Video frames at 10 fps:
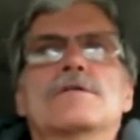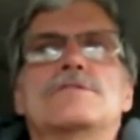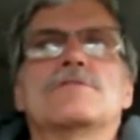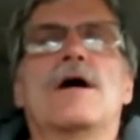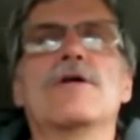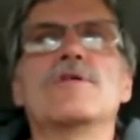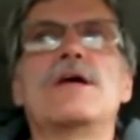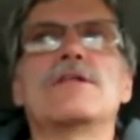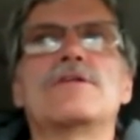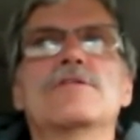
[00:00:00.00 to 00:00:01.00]
So I only
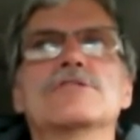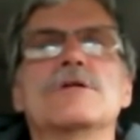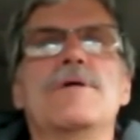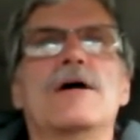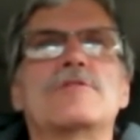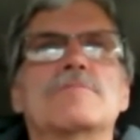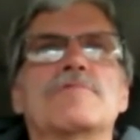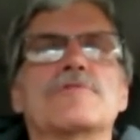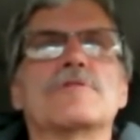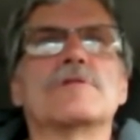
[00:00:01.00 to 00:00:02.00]
get to use the bathroom
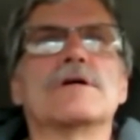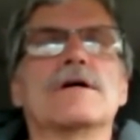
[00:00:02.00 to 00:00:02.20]
for